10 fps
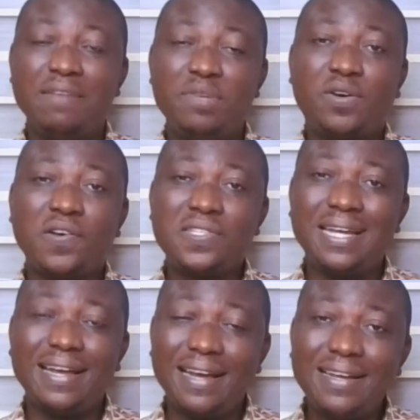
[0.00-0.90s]
And
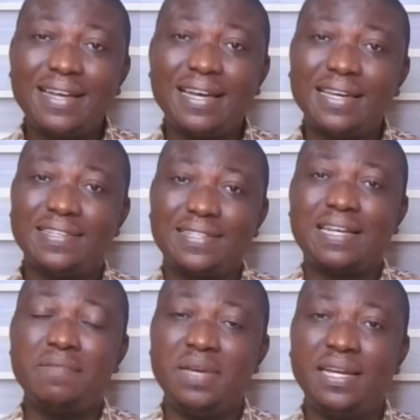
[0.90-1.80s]
because the anger is
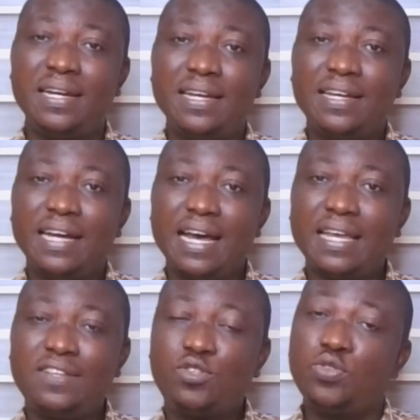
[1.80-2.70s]
coming,
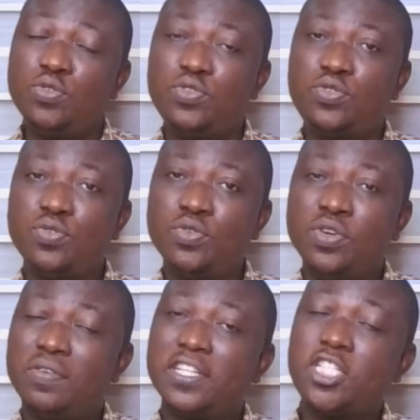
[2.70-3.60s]
I choose
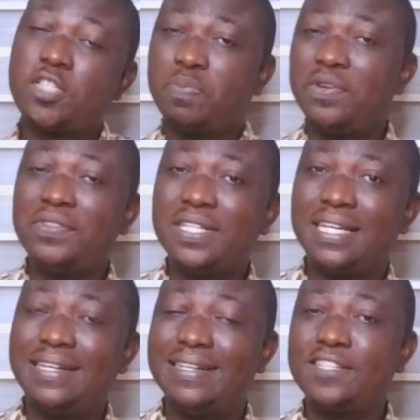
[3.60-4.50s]
to
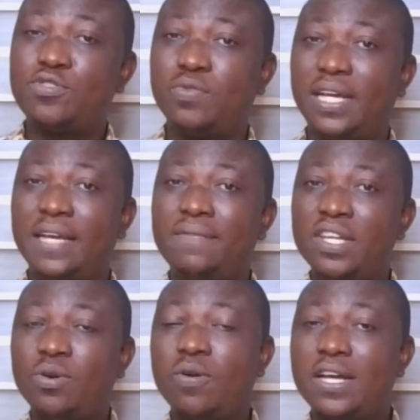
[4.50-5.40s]
respond in this
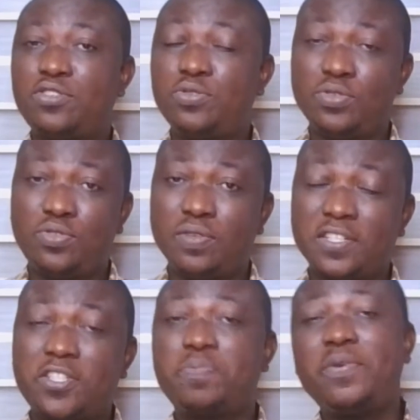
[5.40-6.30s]
way, or I choose to
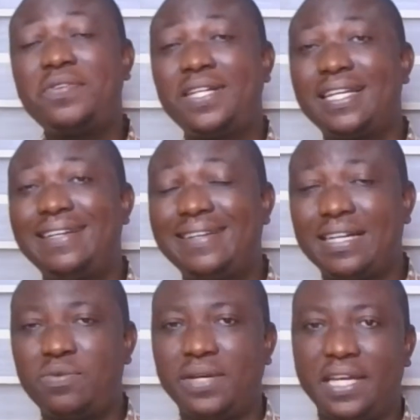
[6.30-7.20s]
respond
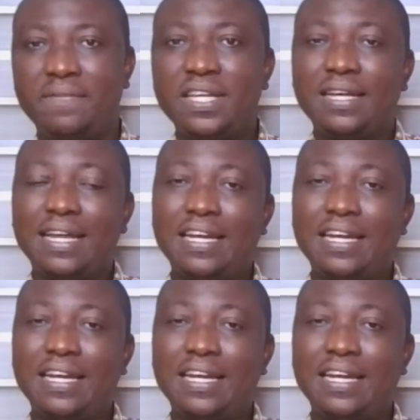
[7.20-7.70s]
in that way.